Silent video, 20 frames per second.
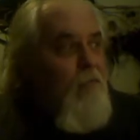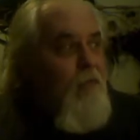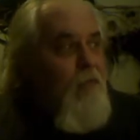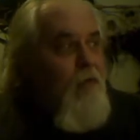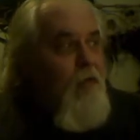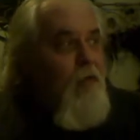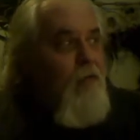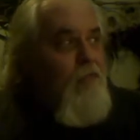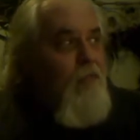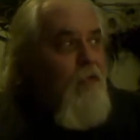
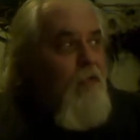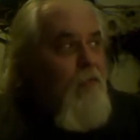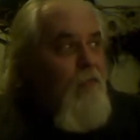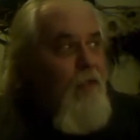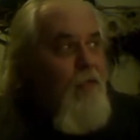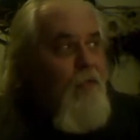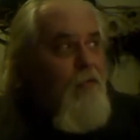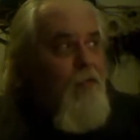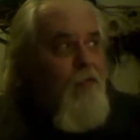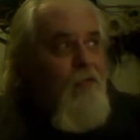I turned
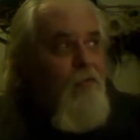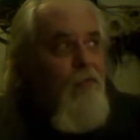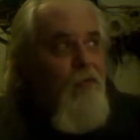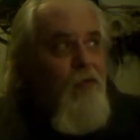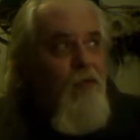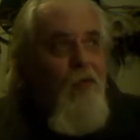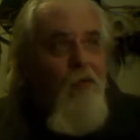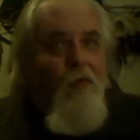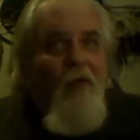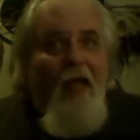around and looked at one
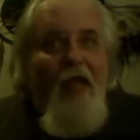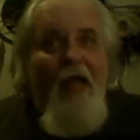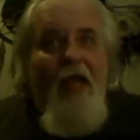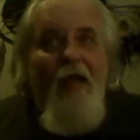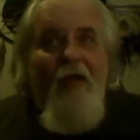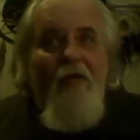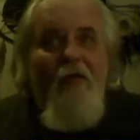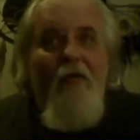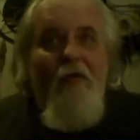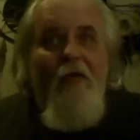old
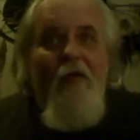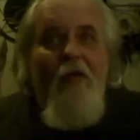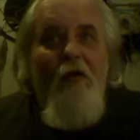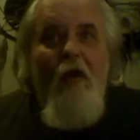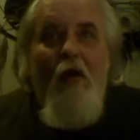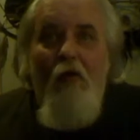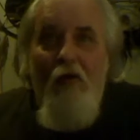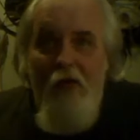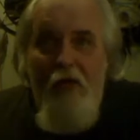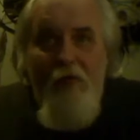guy and,
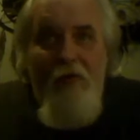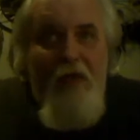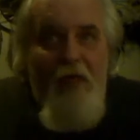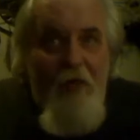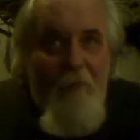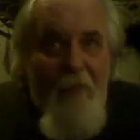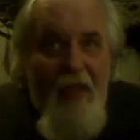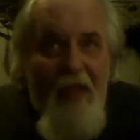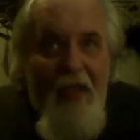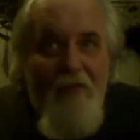oh, you need
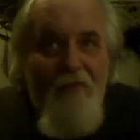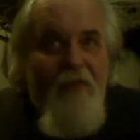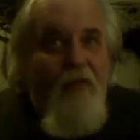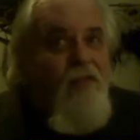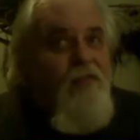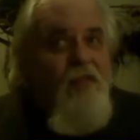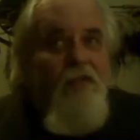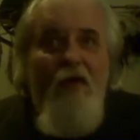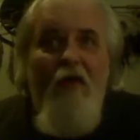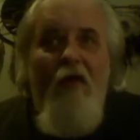a mask? I
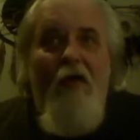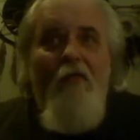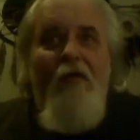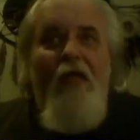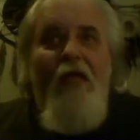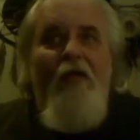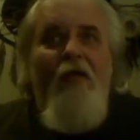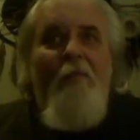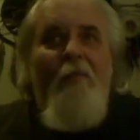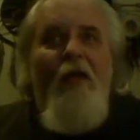said, no, I don't
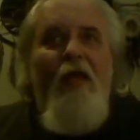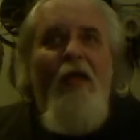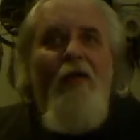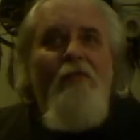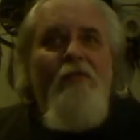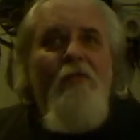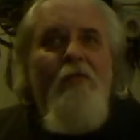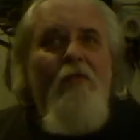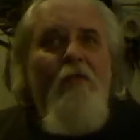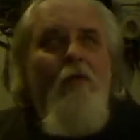need no
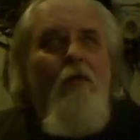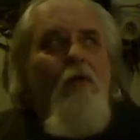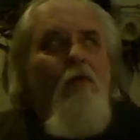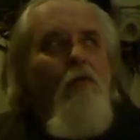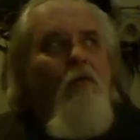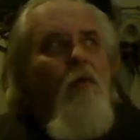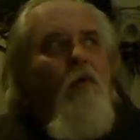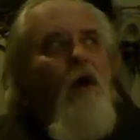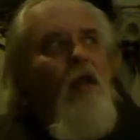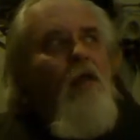mask.
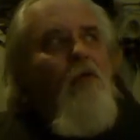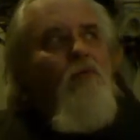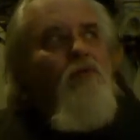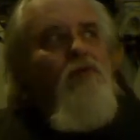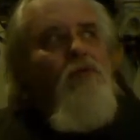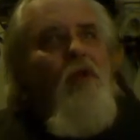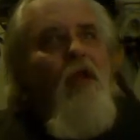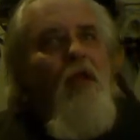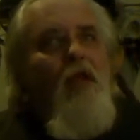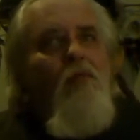Well, why don't
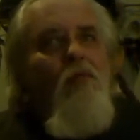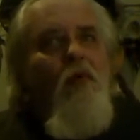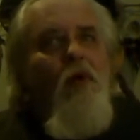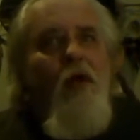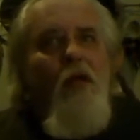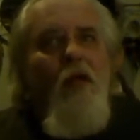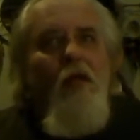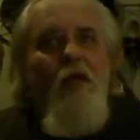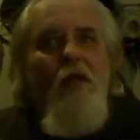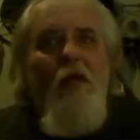you need
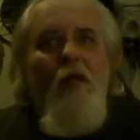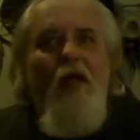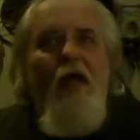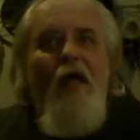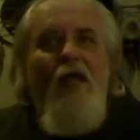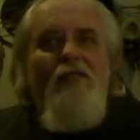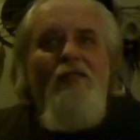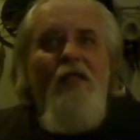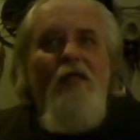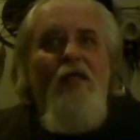one?
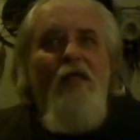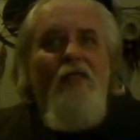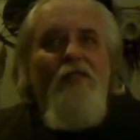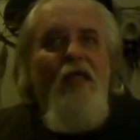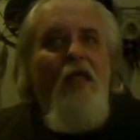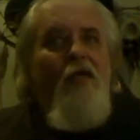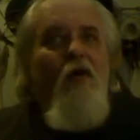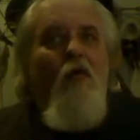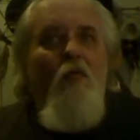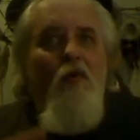I said, because
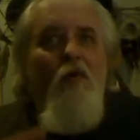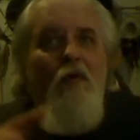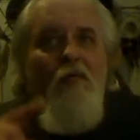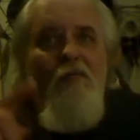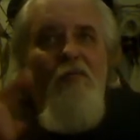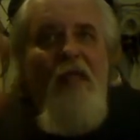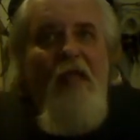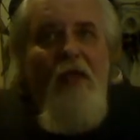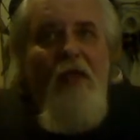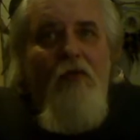I don't work
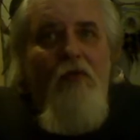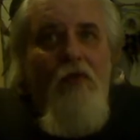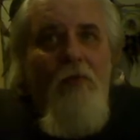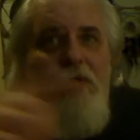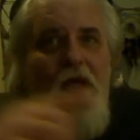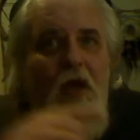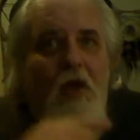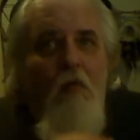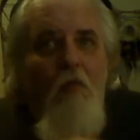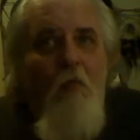for that group
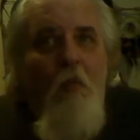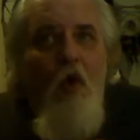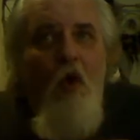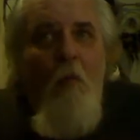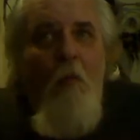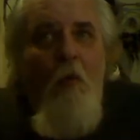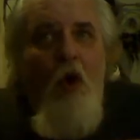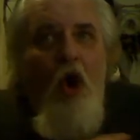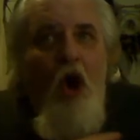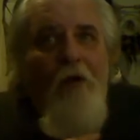called
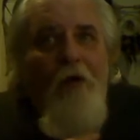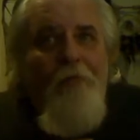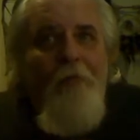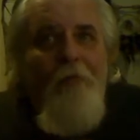Walmart.